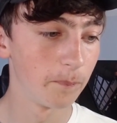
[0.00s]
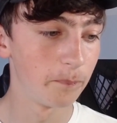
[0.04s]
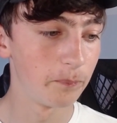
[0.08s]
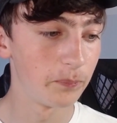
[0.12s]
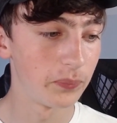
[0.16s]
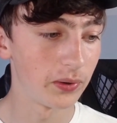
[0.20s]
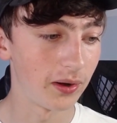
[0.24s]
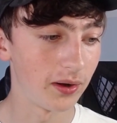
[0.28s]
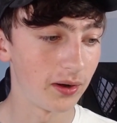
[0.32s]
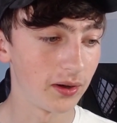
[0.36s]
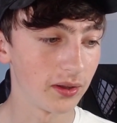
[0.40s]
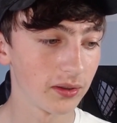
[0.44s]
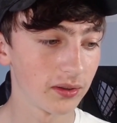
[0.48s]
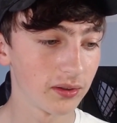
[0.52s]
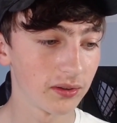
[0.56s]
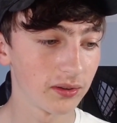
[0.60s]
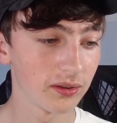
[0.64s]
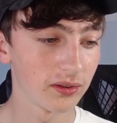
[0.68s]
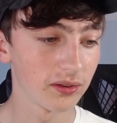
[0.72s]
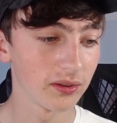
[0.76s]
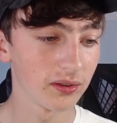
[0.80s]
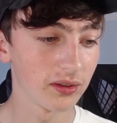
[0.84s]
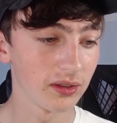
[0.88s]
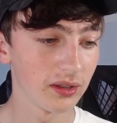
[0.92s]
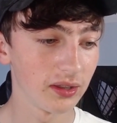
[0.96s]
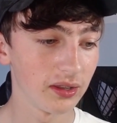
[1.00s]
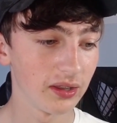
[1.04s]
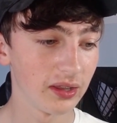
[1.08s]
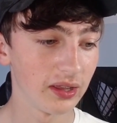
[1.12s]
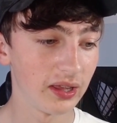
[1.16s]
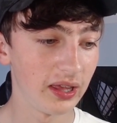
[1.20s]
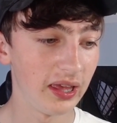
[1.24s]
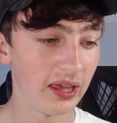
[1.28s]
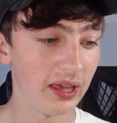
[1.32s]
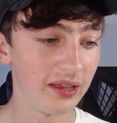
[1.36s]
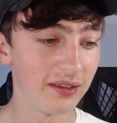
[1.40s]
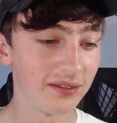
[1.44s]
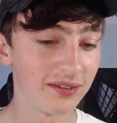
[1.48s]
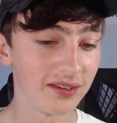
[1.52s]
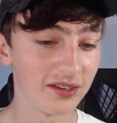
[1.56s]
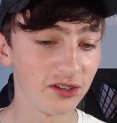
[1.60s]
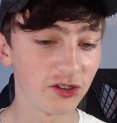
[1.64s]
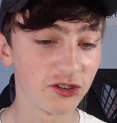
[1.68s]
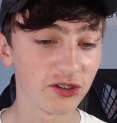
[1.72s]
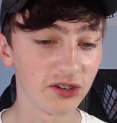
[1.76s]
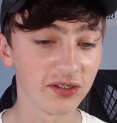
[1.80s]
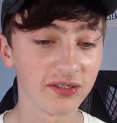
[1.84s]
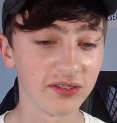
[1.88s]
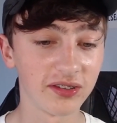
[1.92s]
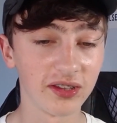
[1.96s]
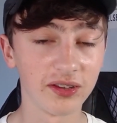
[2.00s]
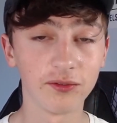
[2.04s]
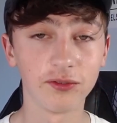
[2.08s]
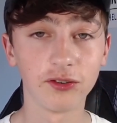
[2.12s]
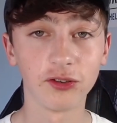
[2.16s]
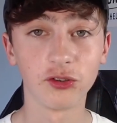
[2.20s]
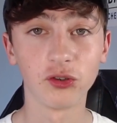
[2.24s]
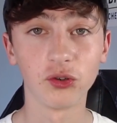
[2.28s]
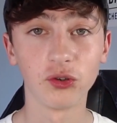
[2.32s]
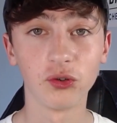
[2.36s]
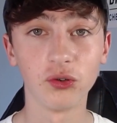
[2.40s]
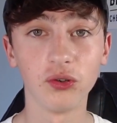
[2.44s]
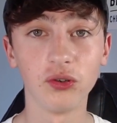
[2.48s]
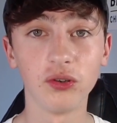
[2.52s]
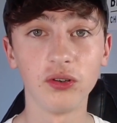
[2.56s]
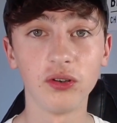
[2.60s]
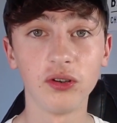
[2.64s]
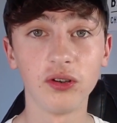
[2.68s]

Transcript: but it is interesting for sure.